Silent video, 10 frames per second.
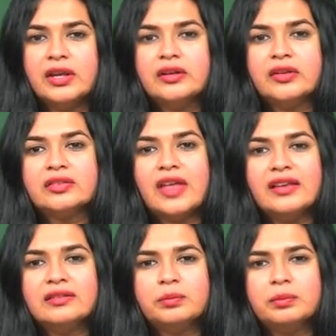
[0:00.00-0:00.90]
The
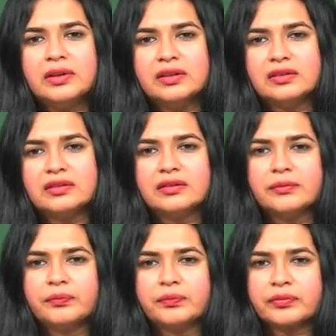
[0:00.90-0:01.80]
Thespis
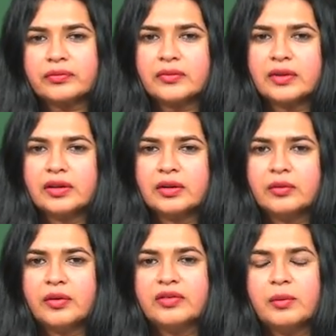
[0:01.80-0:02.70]

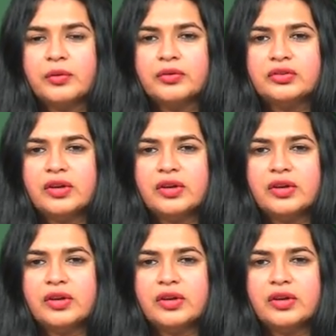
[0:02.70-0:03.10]
was supposed